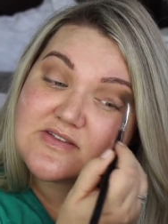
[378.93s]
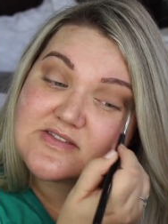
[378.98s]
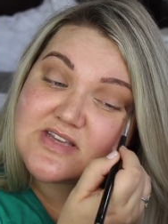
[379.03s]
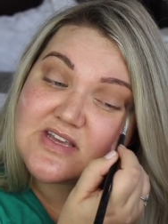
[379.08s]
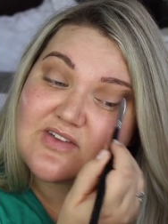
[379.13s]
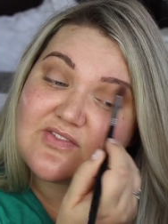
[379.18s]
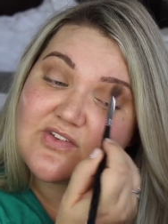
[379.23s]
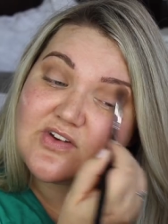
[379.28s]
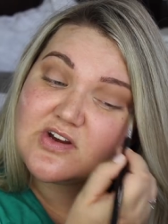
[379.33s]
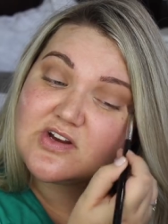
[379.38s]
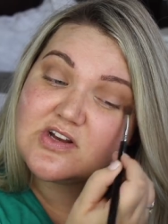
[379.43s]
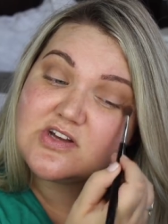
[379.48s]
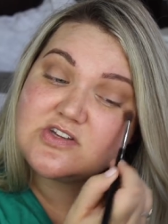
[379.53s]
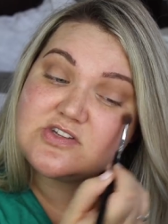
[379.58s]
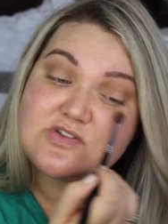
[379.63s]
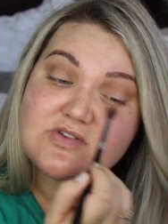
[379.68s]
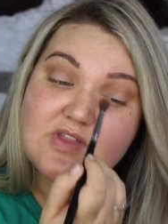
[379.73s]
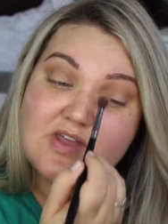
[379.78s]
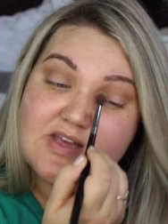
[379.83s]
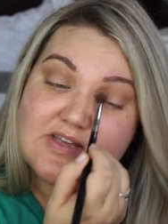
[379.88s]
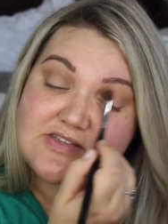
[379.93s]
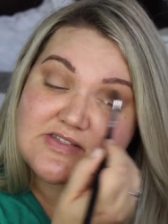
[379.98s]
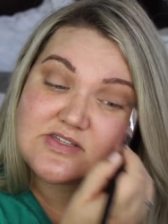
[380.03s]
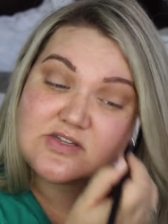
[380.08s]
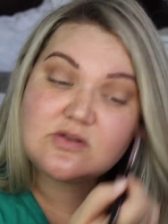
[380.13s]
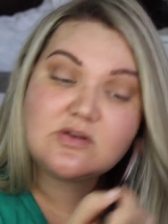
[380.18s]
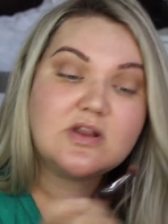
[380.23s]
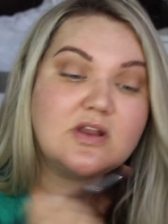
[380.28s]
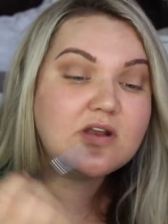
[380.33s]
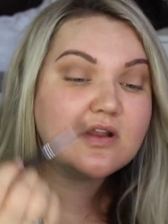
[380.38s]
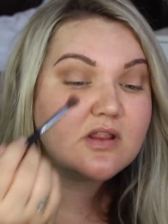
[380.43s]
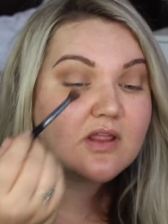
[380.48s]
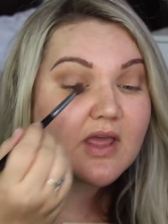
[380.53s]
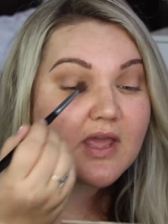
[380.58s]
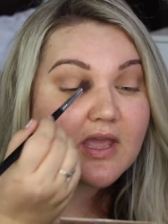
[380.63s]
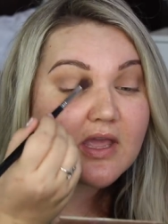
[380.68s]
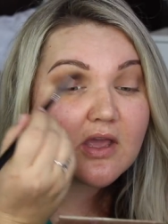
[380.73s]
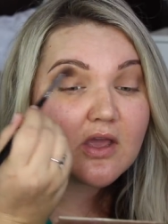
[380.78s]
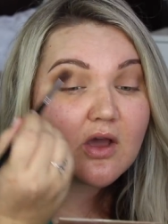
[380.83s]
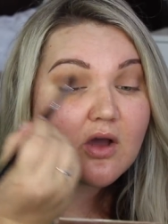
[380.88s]
He's like, if you're gonna do this, you need to
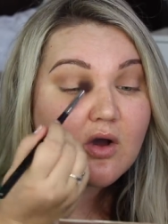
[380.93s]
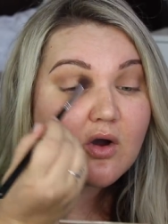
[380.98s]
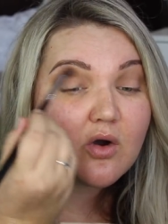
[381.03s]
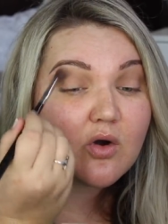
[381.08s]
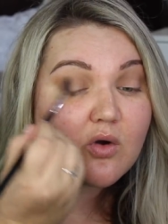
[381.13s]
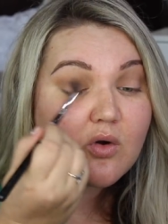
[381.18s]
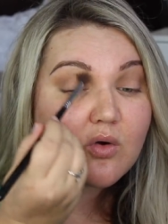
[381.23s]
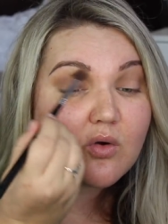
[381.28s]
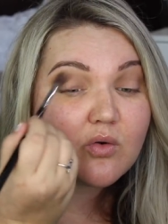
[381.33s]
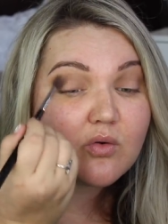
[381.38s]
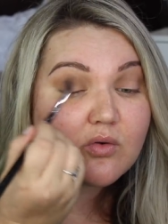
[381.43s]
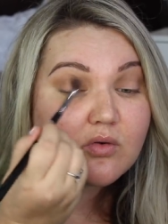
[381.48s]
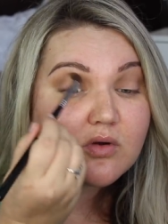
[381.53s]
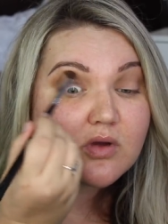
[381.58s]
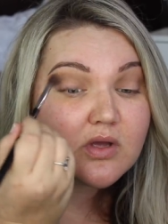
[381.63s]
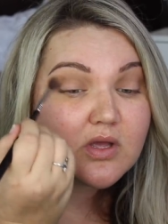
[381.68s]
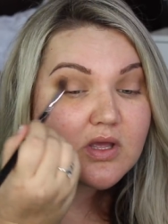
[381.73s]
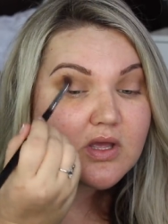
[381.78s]
like go